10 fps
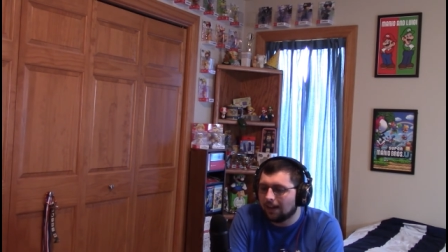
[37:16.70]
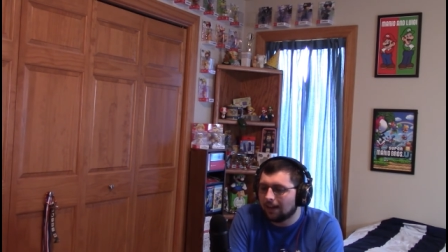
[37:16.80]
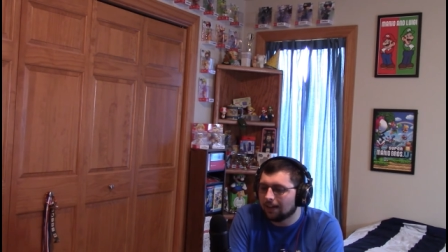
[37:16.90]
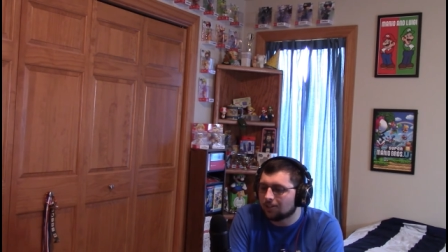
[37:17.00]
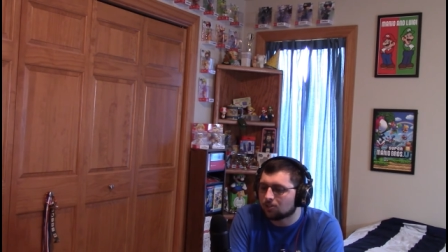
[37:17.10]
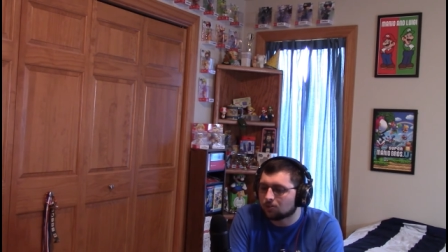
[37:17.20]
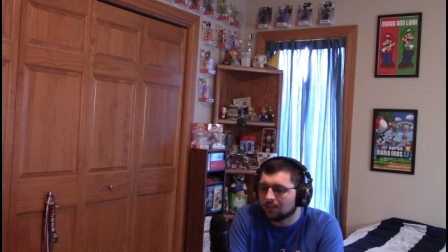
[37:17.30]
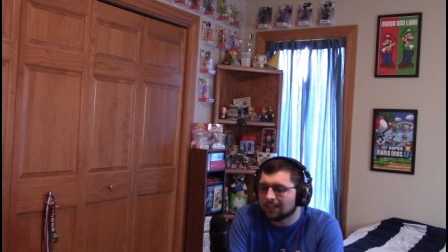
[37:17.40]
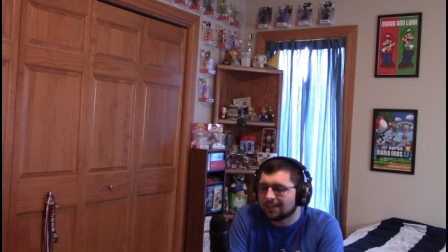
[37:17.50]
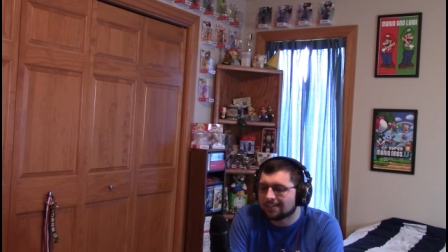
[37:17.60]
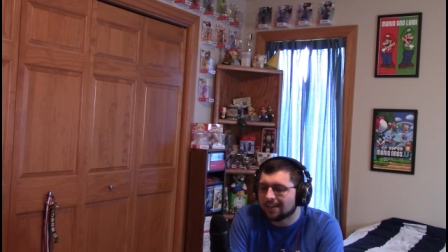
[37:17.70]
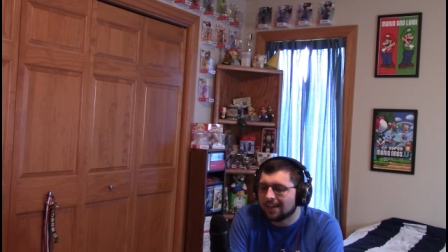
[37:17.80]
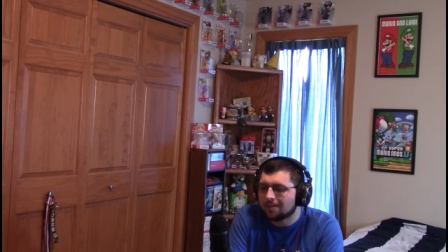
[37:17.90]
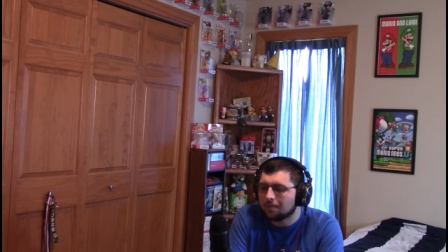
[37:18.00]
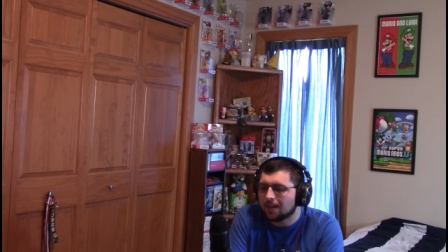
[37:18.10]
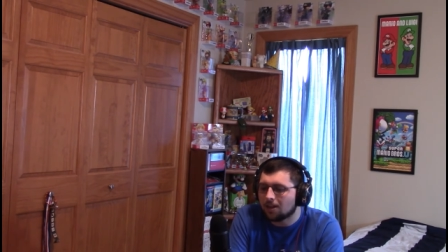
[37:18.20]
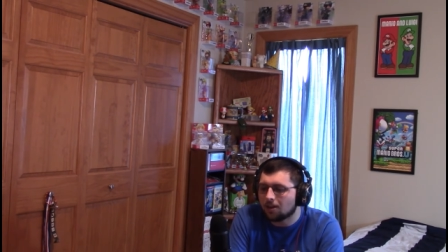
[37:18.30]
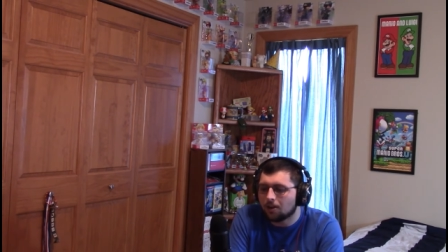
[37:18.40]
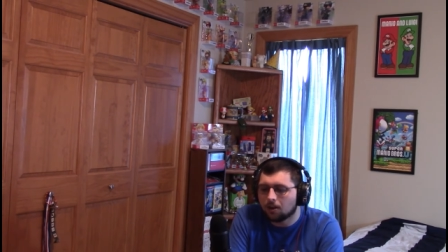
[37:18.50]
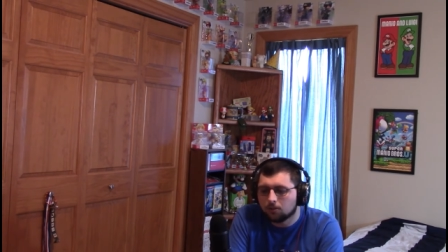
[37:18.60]
just realized I hadn't made
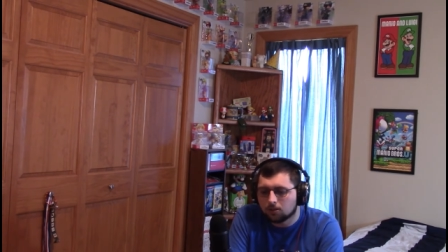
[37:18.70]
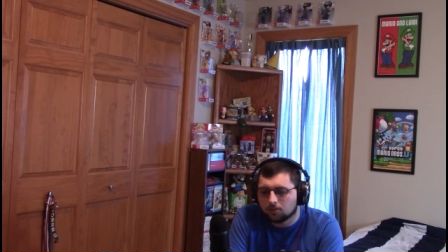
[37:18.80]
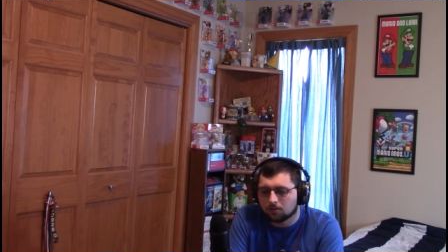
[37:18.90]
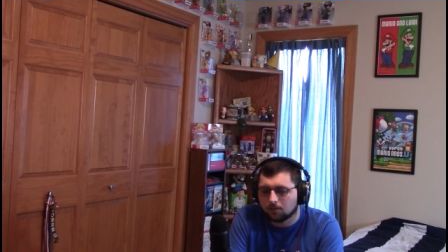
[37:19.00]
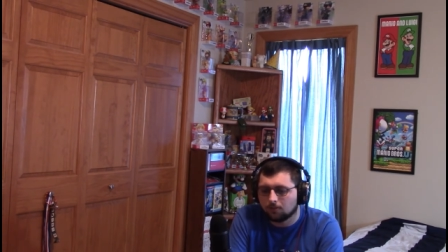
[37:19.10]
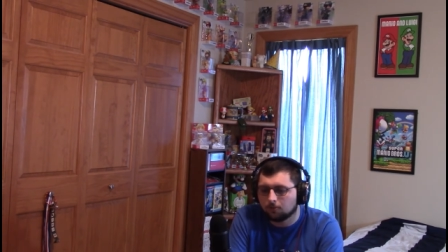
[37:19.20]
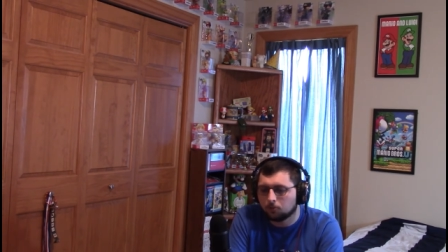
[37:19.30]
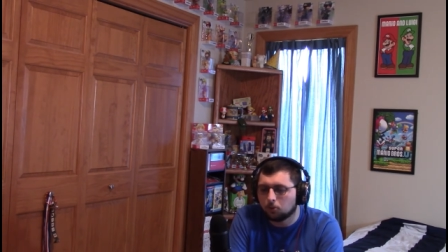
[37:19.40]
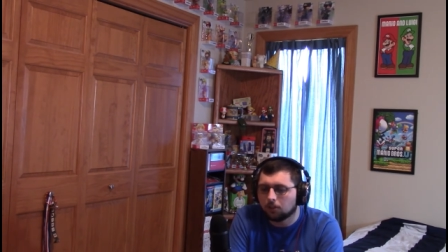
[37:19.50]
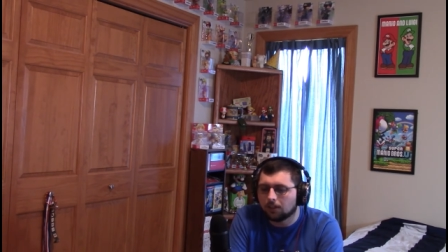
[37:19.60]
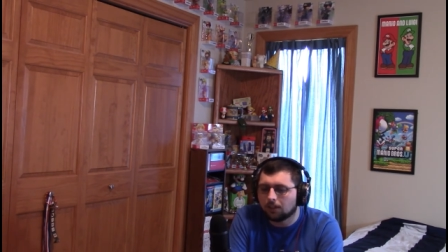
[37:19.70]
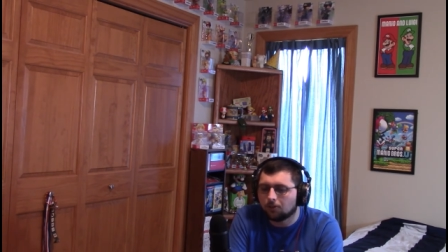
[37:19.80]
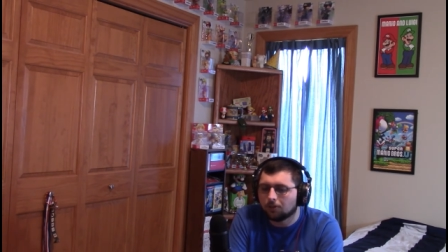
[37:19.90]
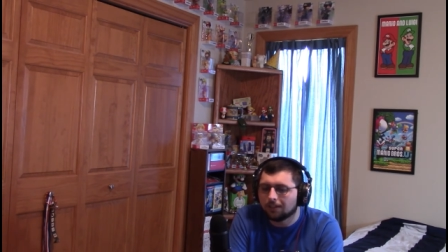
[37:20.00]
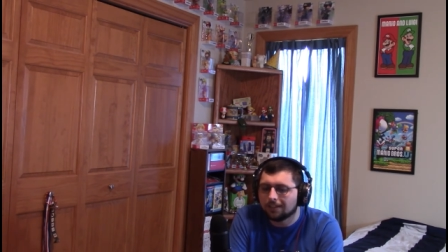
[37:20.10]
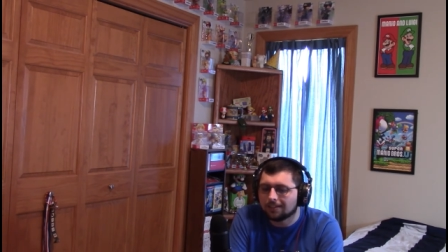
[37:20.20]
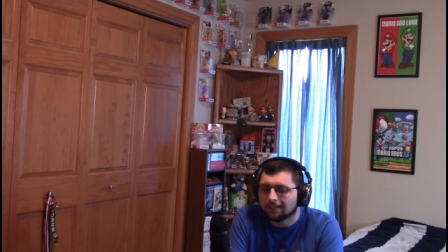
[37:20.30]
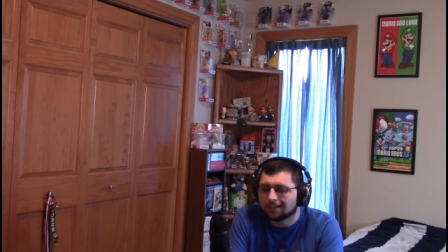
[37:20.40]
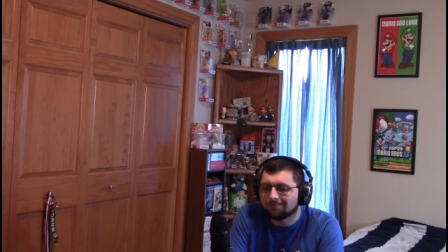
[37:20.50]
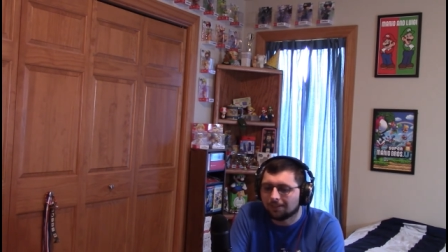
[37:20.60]
notes for, or at least
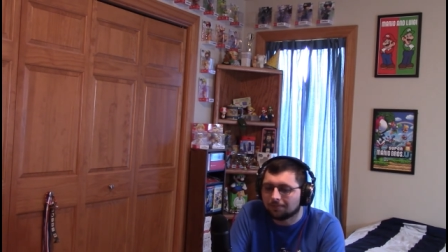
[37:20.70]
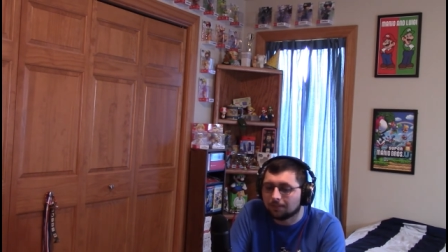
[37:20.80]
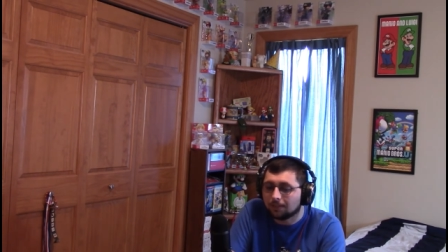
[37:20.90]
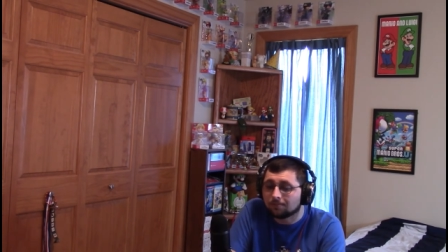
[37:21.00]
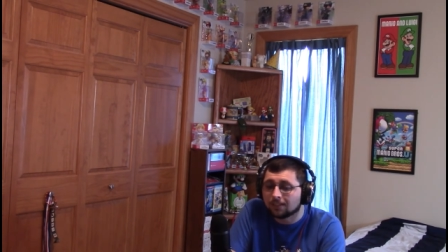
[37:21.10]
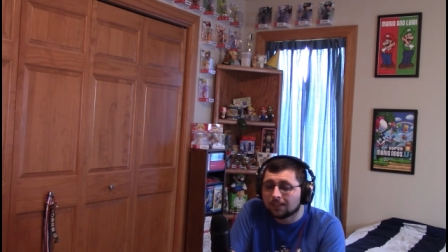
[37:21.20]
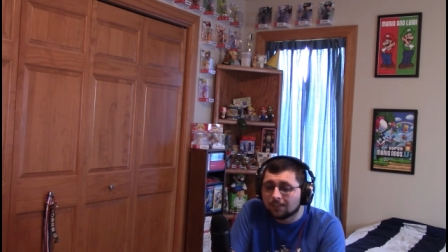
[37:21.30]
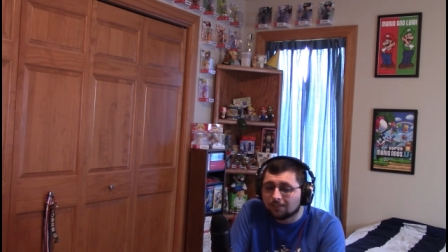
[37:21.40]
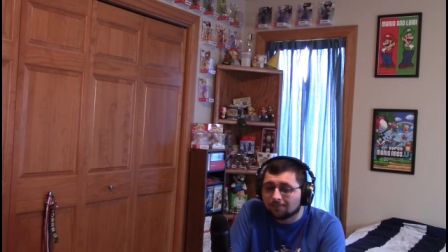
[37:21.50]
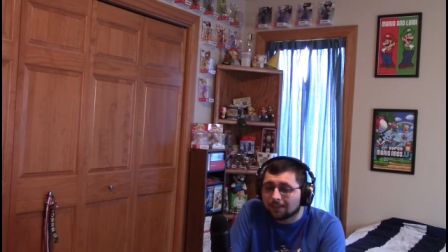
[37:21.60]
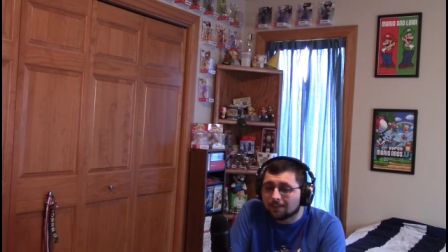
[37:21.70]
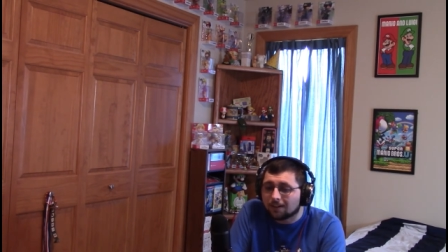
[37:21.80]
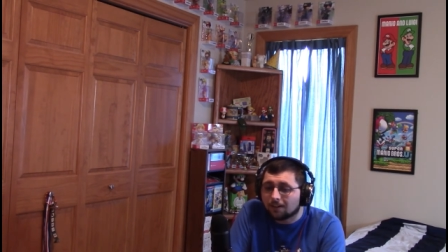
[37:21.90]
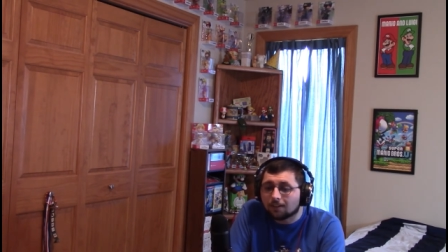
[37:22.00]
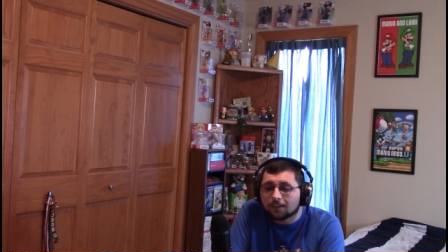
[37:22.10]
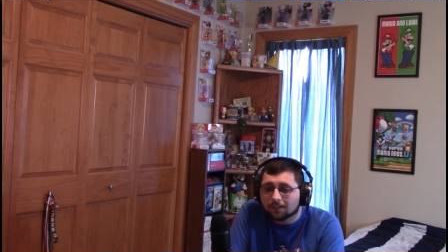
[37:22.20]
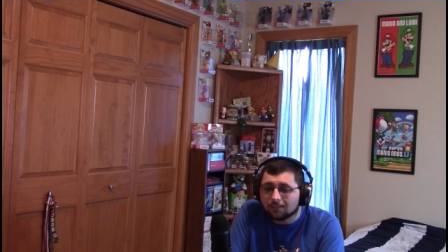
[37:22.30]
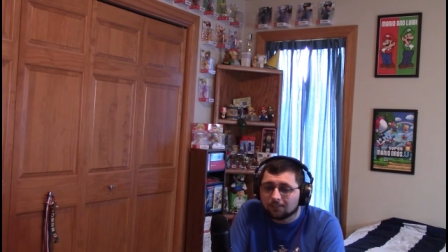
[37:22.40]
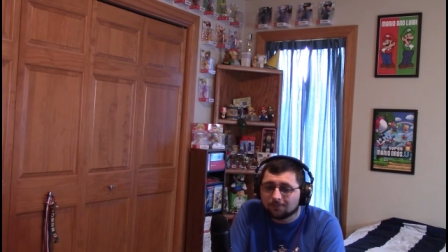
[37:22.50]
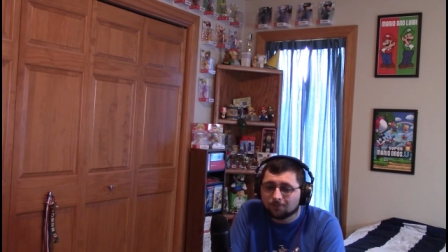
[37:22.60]
had found an
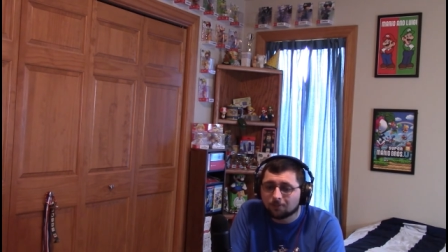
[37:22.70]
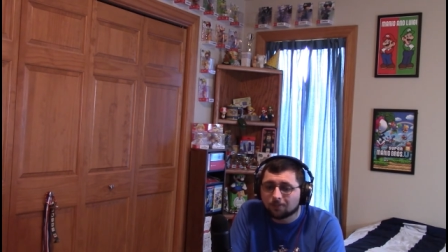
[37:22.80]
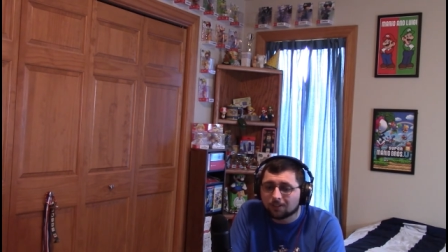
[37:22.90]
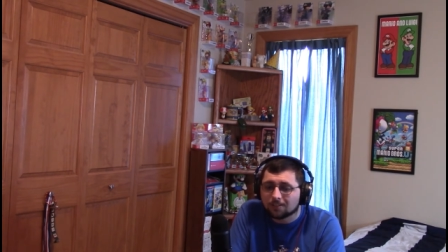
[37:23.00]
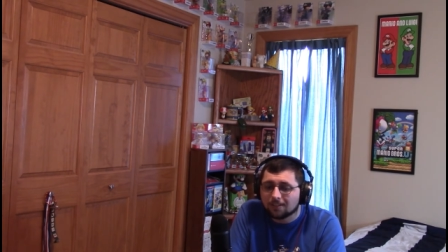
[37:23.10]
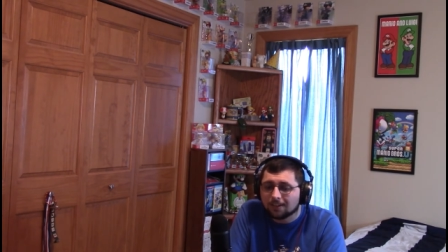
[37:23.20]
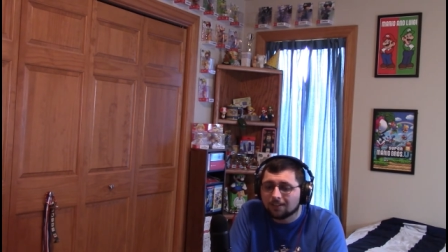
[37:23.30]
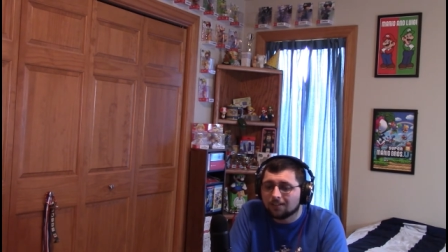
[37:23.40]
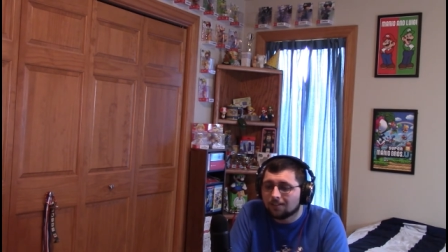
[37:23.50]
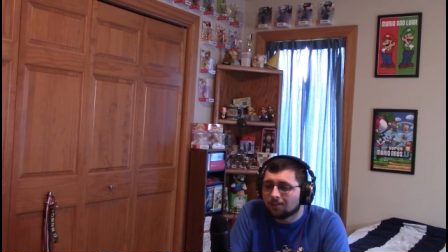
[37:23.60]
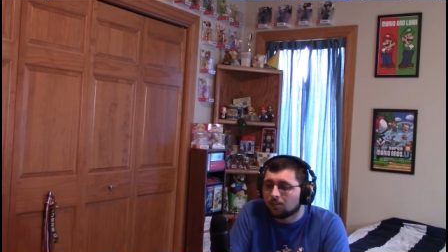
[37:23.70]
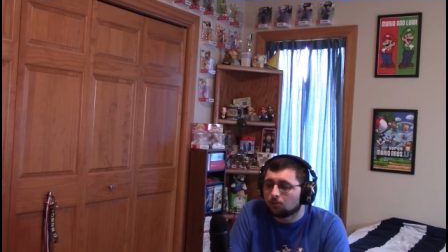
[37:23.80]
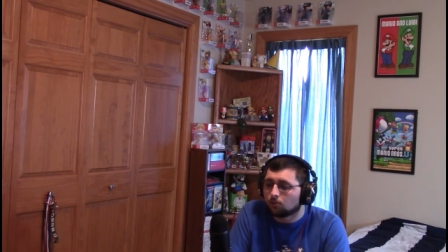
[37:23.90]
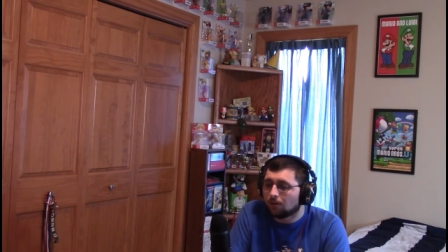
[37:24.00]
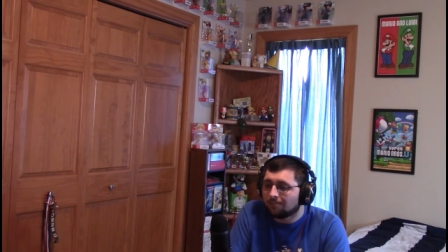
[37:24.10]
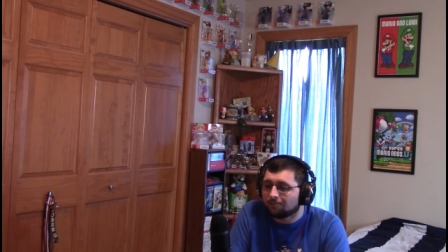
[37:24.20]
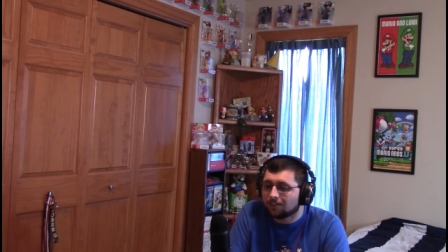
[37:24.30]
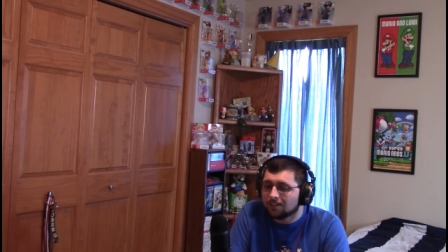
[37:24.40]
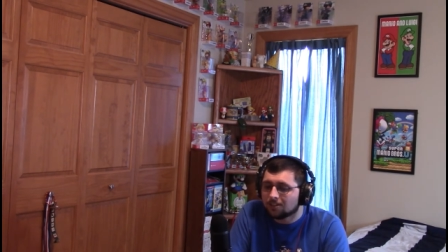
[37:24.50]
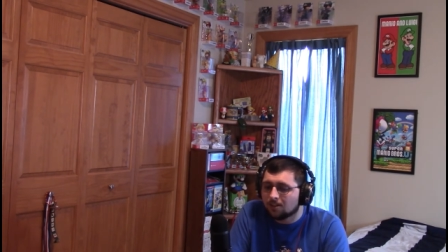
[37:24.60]
article for it that I could
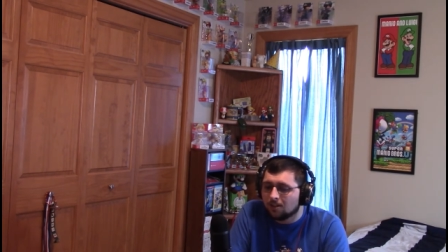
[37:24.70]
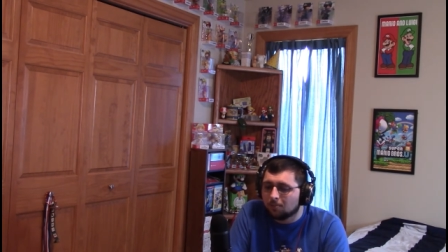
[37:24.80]
reference.